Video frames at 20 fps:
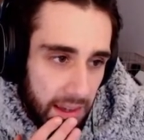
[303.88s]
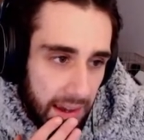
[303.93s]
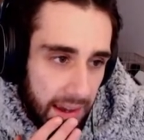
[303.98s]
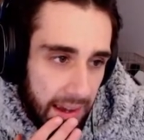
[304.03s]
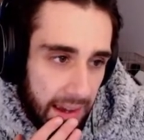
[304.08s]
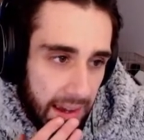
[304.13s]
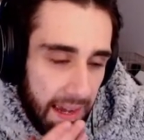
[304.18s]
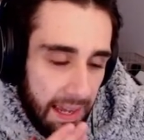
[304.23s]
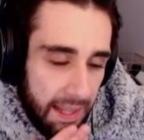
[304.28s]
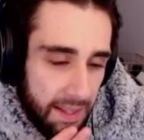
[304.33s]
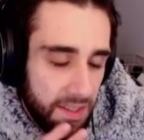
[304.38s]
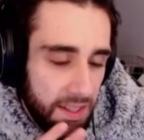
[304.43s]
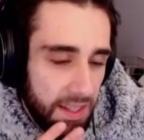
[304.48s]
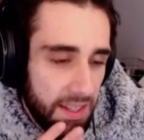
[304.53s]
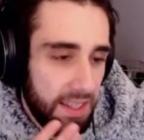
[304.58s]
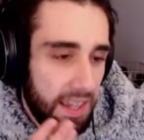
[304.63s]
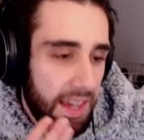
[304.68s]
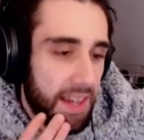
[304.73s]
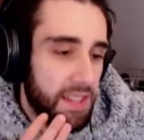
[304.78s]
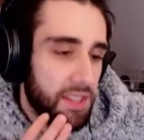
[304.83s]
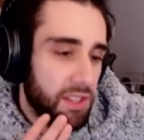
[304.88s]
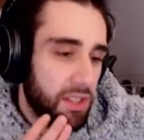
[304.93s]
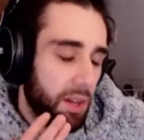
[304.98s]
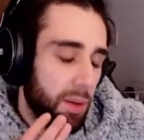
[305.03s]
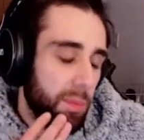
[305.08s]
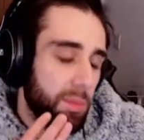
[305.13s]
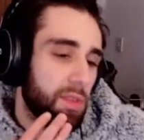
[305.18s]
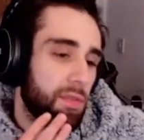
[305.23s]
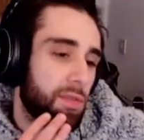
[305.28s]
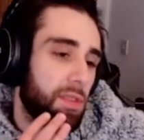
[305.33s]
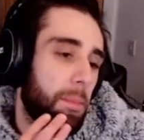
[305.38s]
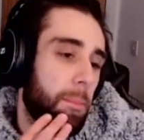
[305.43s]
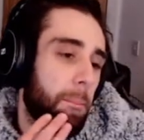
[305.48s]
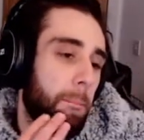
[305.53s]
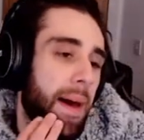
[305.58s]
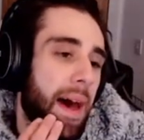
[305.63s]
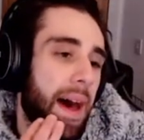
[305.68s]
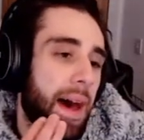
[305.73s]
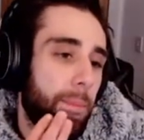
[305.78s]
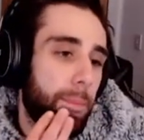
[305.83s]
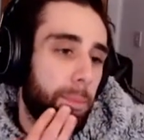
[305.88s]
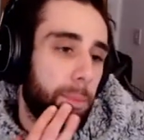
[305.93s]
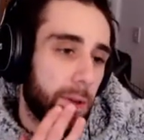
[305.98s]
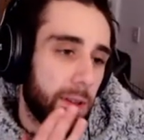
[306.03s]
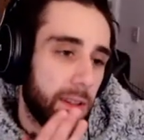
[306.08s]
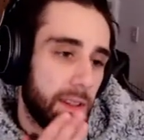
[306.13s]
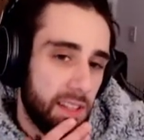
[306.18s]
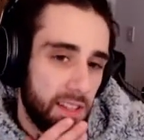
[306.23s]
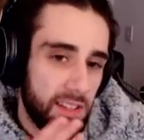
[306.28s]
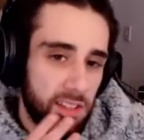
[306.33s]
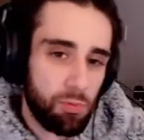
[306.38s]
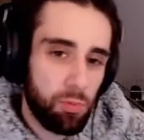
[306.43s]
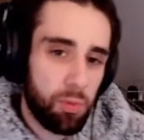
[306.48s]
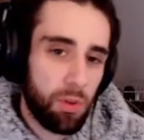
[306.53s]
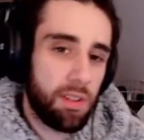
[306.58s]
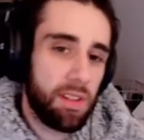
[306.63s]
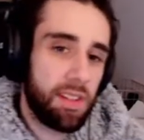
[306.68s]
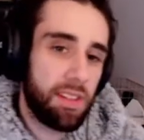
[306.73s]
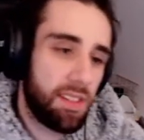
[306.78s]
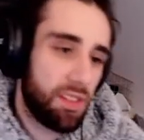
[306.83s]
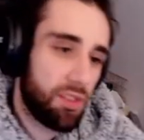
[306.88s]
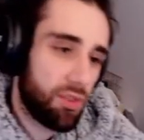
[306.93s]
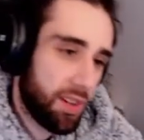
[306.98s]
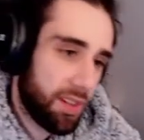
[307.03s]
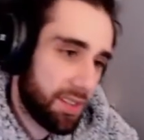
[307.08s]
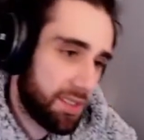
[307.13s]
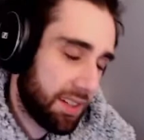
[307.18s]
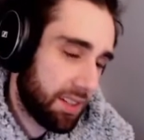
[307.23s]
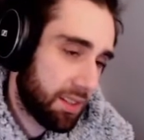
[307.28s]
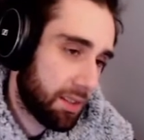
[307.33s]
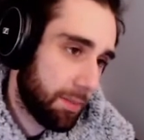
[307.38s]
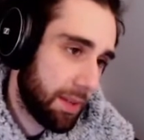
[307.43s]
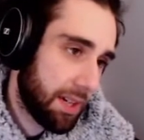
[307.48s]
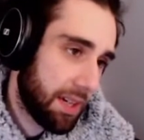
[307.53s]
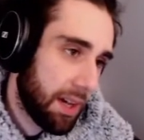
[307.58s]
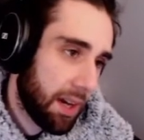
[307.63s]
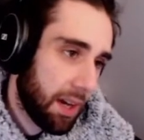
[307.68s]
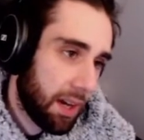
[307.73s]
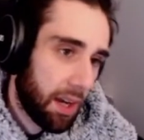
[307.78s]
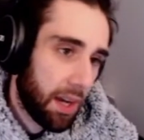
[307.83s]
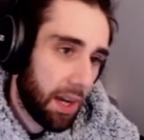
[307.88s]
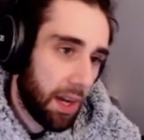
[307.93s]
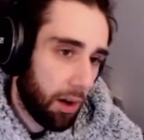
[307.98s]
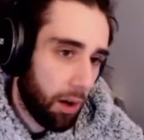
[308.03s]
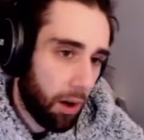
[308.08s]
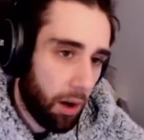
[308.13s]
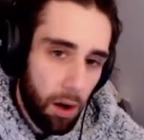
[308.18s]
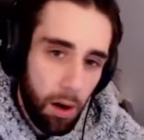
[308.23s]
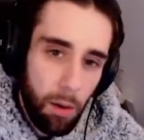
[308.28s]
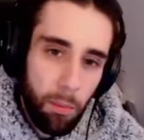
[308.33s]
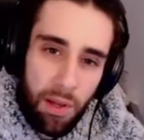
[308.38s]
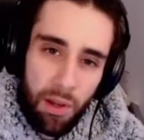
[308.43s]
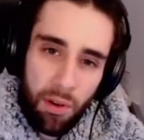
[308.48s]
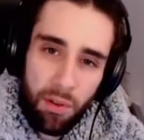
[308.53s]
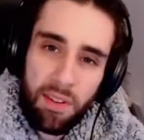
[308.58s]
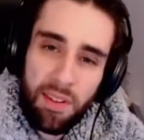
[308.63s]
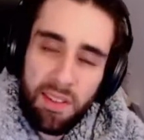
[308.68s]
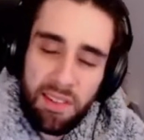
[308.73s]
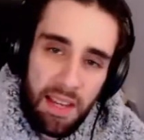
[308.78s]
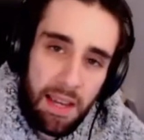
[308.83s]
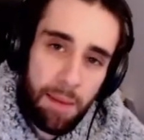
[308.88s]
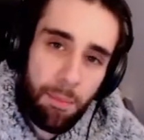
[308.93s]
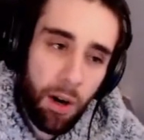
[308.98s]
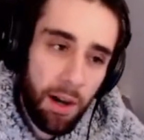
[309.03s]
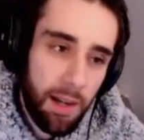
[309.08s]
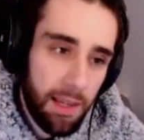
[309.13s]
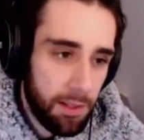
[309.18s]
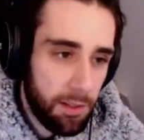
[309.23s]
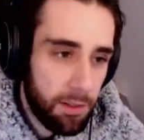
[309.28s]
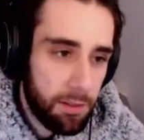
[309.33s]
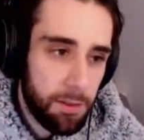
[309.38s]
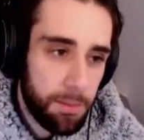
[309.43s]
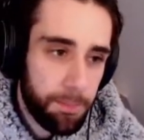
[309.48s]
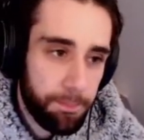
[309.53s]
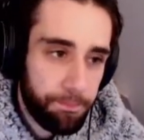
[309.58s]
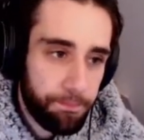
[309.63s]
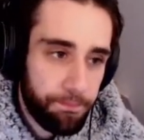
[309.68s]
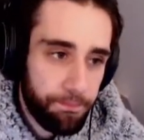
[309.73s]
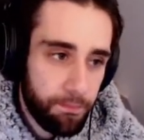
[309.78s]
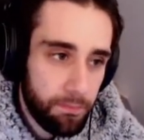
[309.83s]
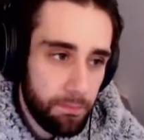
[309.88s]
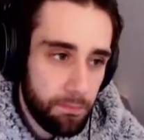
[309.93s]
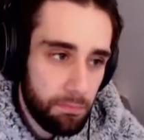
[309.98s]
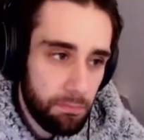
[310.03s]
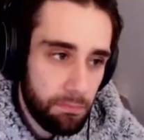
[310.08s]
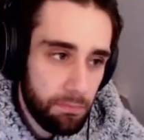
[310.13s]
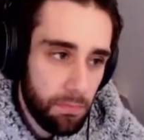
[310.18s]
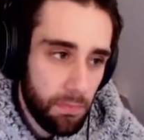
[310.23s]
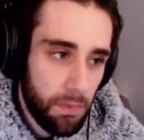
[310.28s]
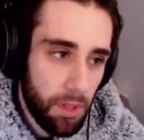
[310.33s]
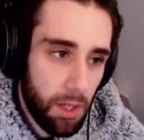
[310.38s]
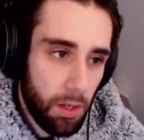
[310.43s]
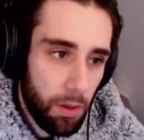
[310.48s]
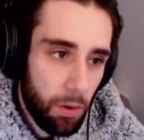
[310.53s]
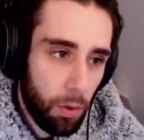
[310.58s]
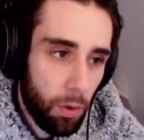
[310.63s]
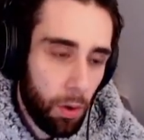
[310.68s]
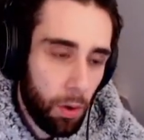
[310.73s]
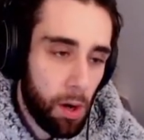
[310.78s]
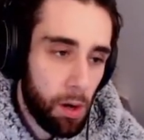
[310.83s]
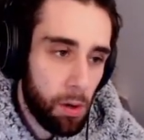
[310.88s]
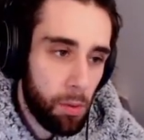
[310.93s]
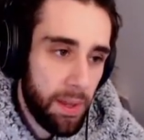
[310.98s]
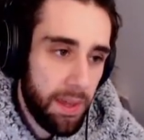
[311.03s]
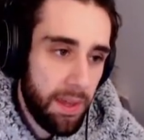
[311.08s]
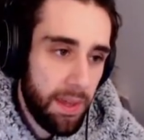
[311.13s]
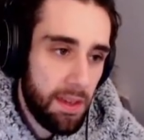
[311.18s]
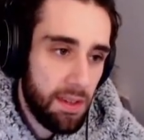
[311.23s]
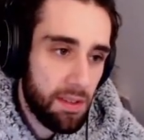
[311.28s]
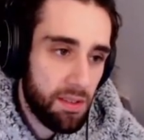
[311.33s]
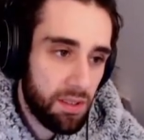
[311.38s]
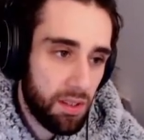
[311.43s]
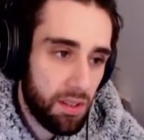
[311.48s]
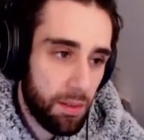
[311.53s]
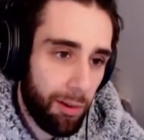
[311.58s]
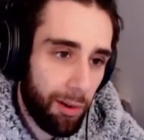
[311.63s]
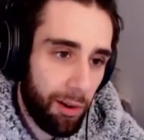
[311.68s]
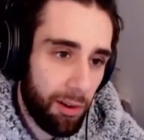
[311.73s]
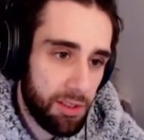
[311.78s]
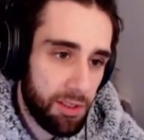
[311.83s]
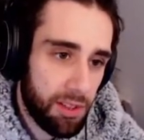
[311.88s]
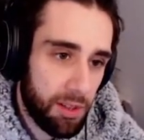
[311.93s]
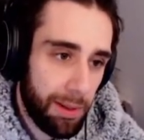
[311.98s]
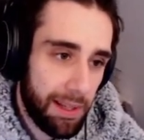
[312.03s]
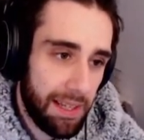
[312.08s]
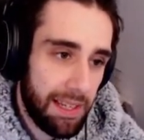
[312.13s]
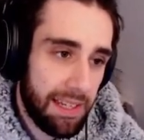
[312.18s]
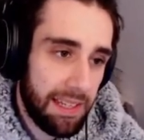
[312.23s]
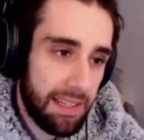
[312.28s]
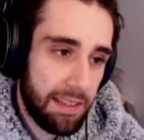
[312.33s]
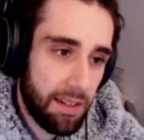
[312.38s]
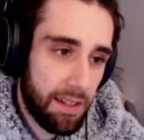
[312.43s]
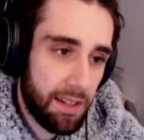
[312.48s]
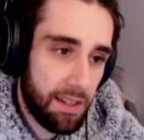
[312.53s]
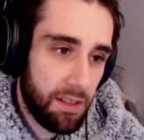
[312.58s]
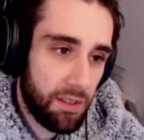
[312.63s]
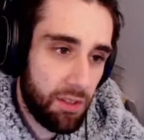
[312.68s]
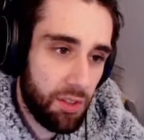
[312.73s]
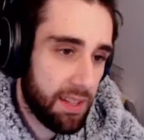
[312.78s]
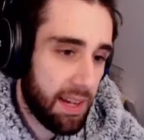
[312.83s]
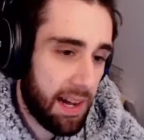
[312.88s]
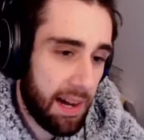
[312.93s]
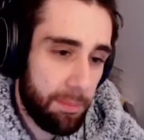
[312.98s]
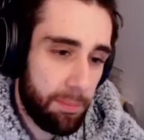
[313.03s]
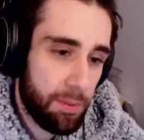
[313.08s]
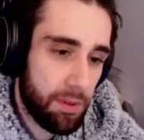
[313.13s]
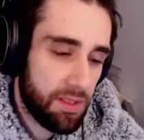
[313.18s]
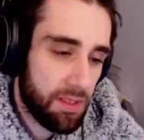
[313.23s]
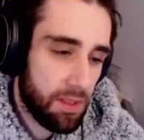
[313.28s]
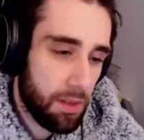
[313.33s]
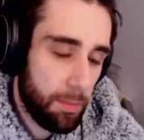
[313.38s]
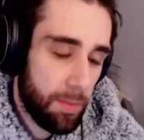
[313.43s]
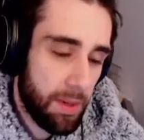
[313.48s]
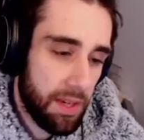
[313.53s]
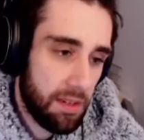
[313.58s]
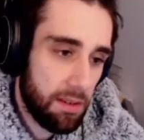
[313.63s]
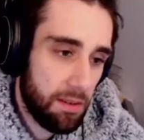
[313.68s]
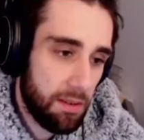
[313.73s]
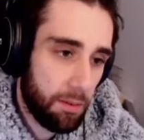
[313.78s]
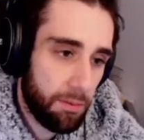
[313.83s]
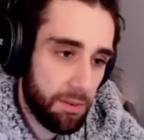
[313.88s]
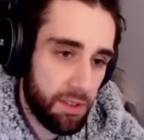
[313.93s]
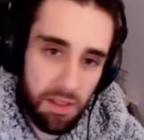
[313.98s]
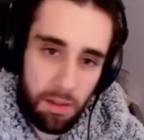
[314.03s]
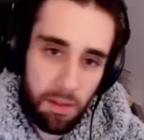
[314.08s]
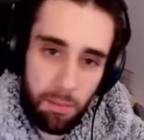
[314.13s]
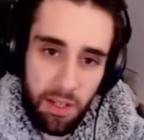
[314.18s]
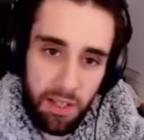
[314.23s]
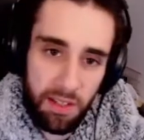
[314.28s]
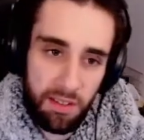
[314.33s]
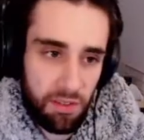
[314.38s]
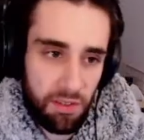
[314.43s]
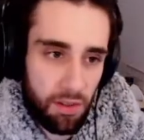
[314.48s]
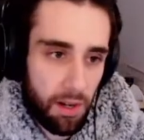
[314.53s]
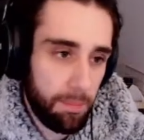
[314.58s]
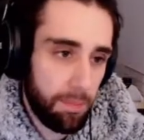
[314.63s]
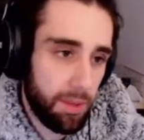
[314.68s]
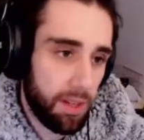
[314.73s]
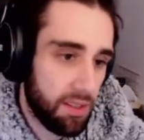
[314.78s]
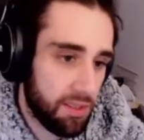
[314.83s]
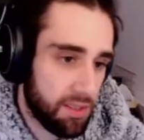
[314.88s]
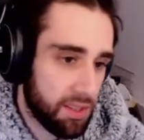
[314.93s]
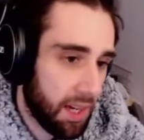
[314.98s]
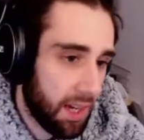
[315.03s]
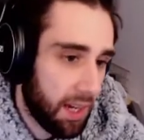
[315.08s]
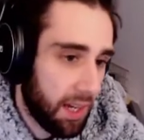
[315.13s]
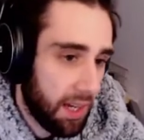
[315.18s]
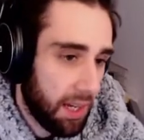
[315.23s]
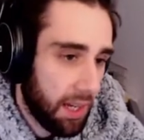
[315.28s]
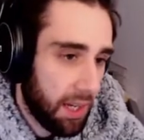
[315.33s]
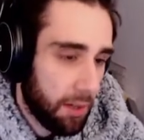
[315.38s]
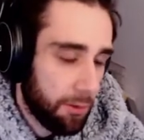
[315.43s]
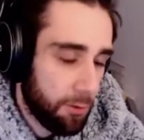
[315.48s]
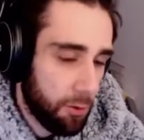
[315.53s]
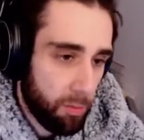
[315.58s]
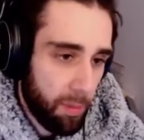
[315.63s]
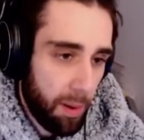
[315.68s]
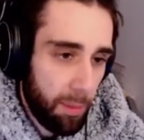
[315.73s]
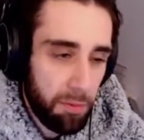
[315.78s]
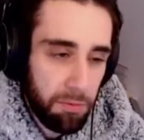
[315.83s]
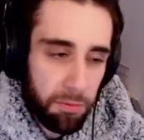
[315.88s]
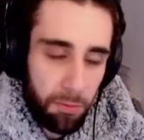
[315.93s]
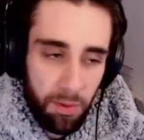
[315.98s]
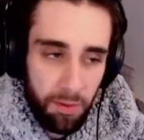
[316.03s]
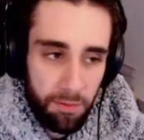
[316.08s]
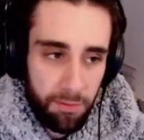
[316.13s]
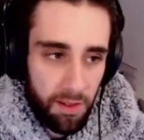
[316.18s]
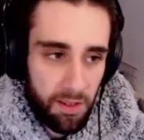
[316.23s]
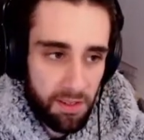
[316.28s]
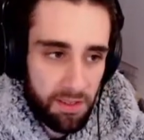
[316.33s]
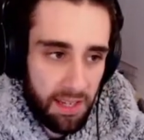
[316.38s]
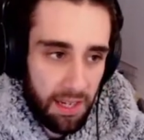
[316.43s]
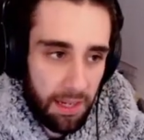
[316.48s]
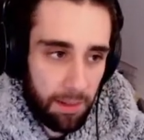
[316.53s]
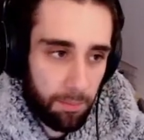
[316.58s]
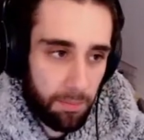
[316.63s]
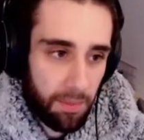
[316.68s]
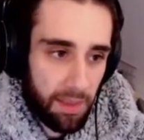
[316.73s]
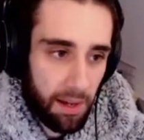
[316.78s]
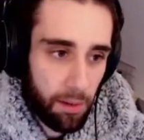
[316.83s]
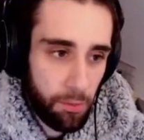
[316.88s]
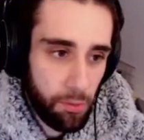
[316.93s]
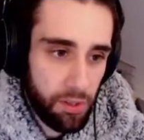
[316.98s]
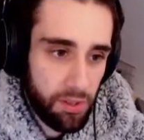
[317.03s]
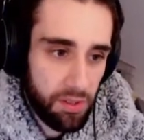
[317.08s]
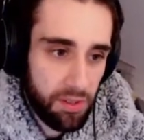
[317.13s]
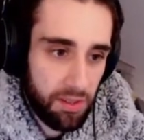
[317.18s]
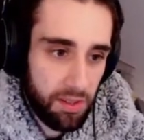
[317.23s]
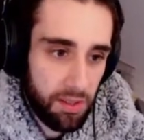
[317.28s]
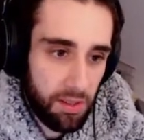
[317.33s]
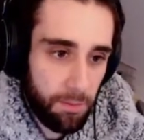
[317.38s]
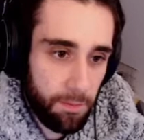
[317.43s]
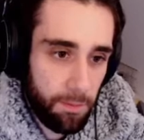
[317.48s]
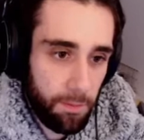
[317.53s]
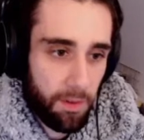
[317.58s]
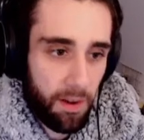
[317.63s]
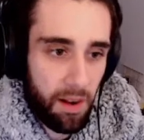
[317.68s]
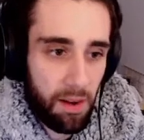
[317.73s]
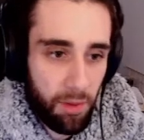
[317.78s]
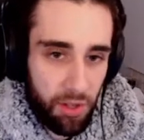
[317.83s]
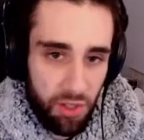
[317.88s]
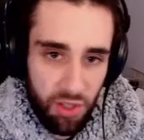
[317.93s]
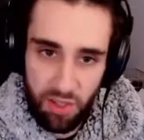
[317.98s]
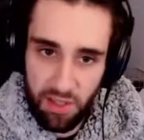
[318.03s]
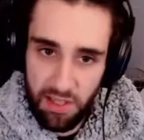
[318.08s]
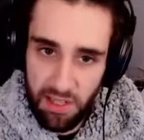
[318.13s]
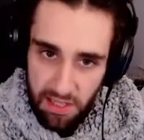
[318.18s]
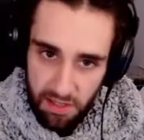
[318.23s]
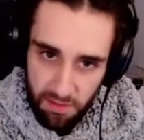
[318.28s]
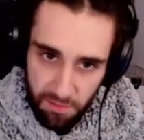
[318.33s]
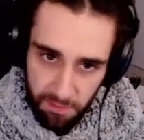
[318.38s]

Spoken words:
And yeah, in terms of the map, this is what is interesting to me. Are we on the same island? Or are we somewhere else completely that just happens to be of a similar design? Because if you remember from the first game, there was very much the